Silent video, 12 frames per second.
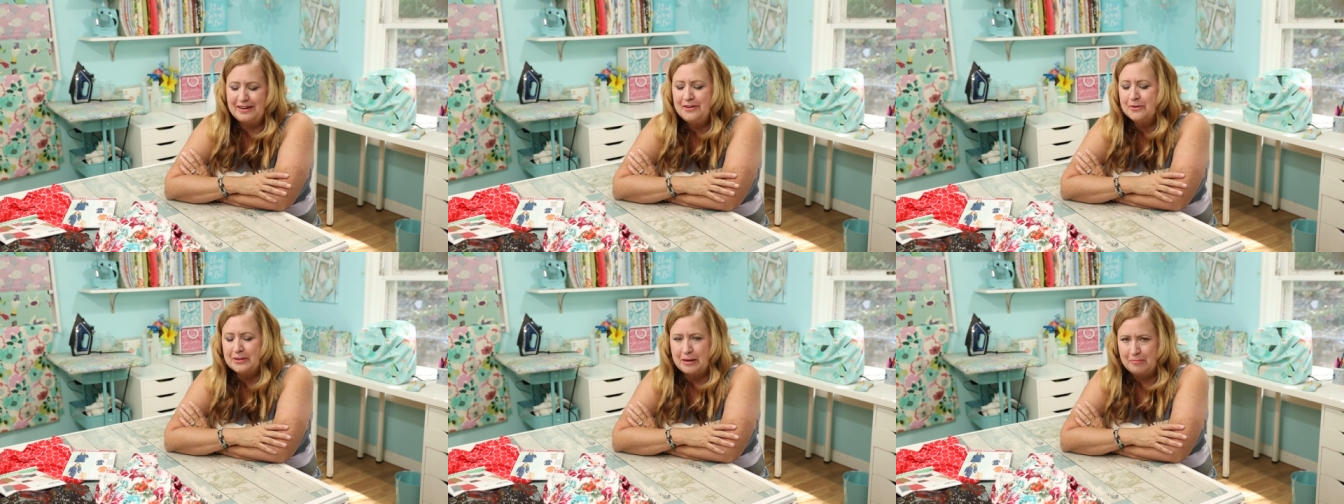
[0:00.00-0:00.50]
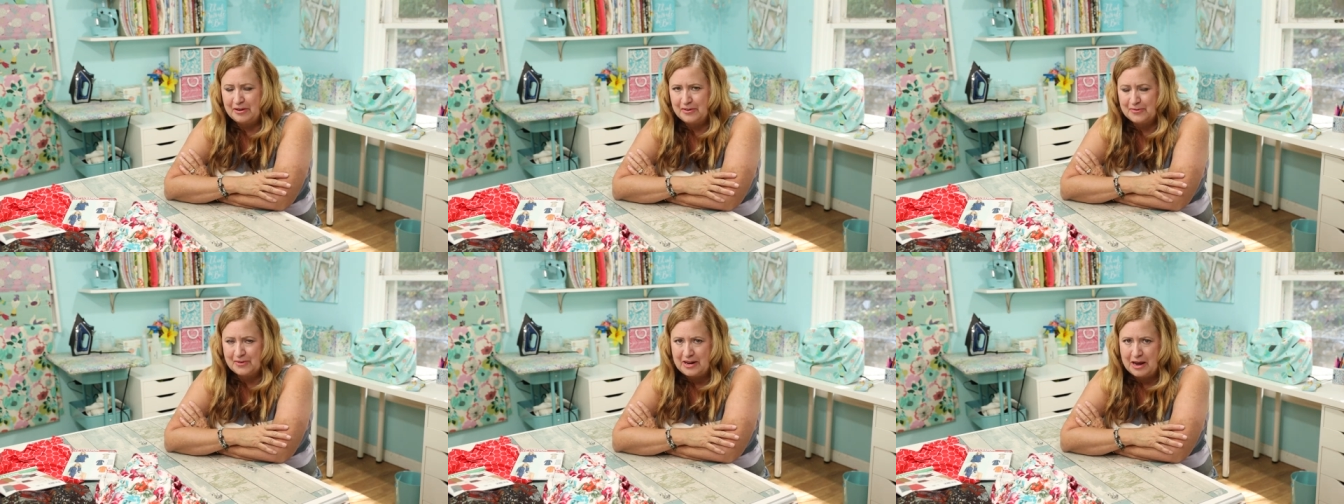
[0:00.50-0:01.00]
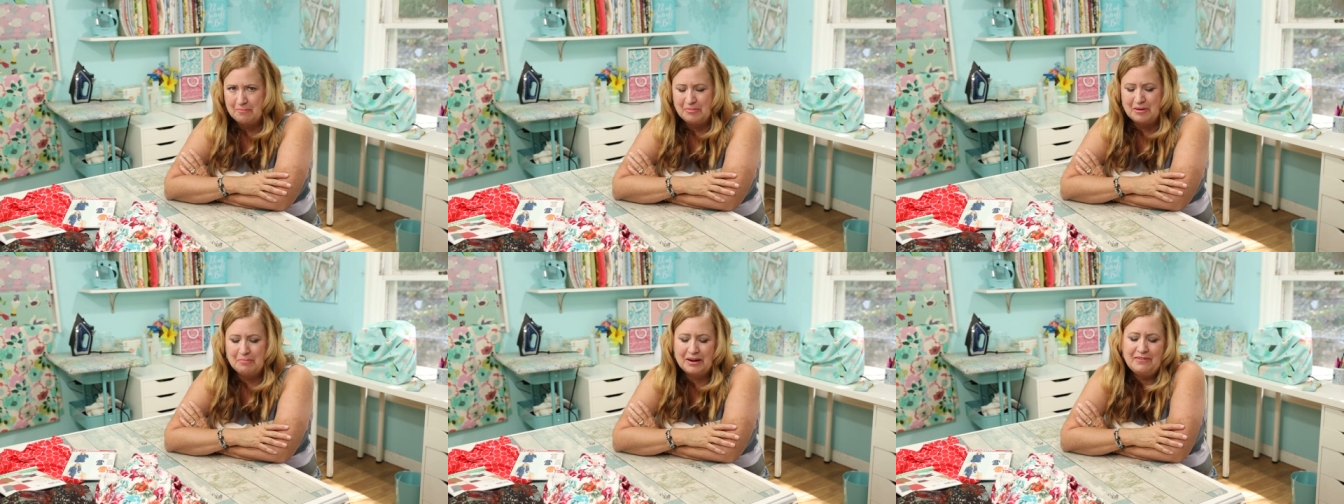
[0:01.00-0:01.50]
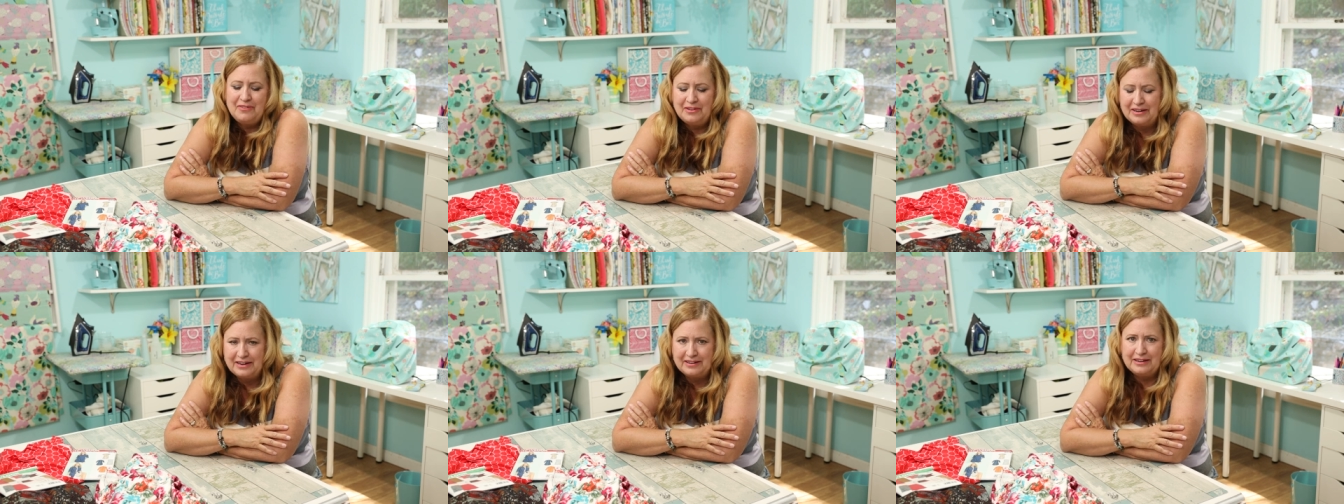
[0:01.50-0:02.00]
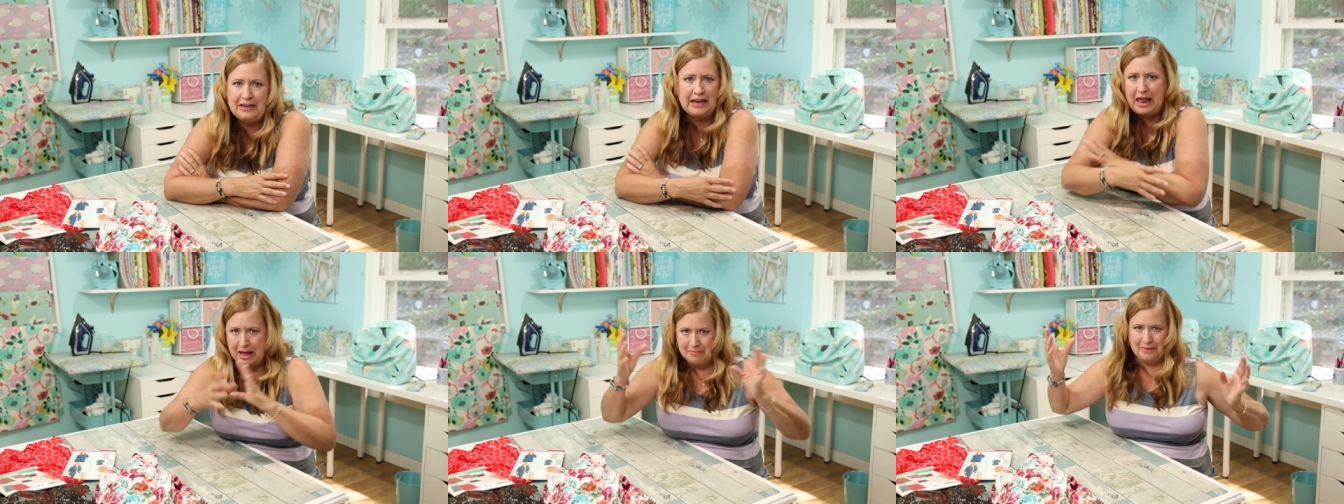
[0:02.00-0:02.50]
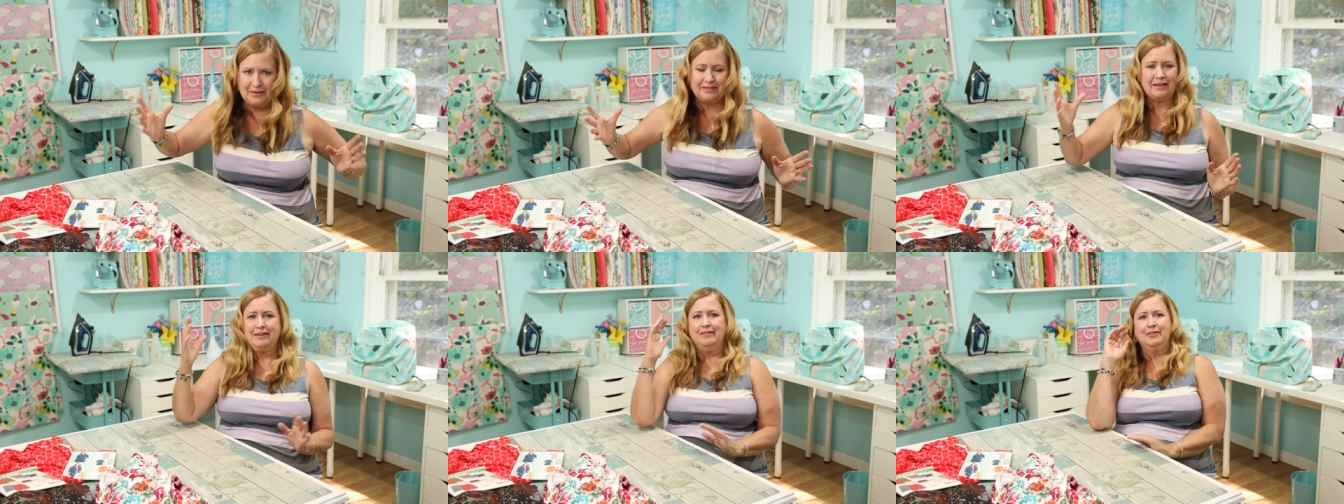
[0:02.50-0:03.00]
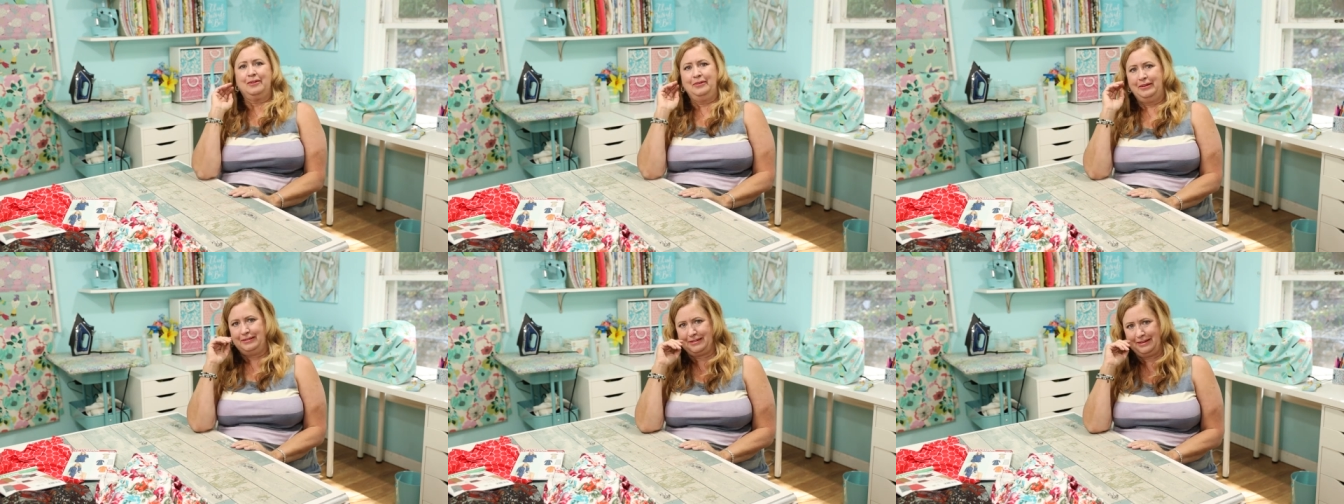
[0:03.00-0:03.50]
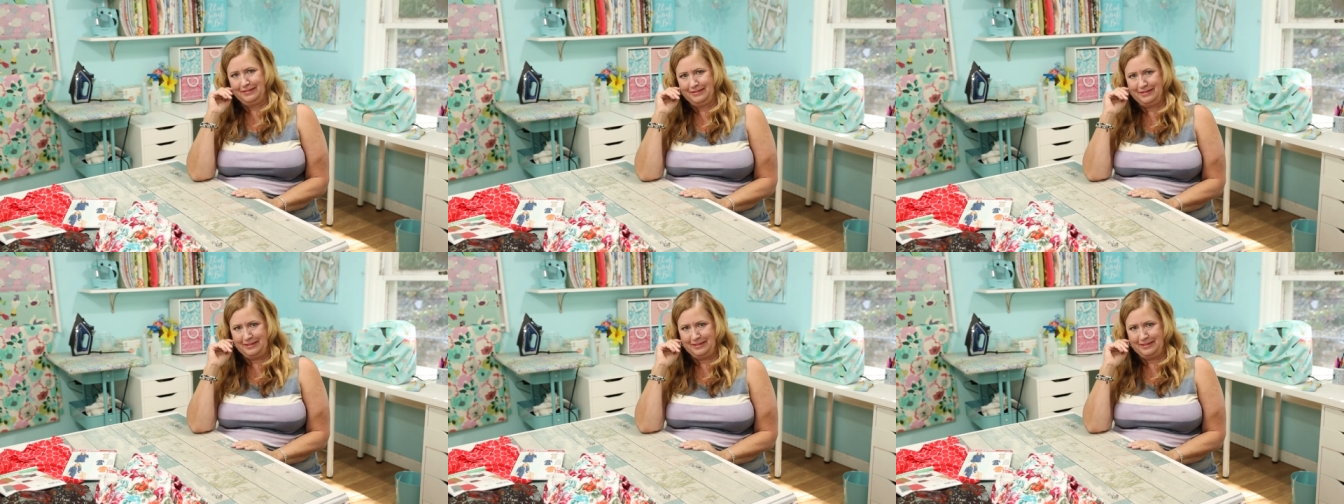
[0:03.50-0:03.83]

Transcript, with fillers: I know glamping is for camping, but I feel like a glamorous closet.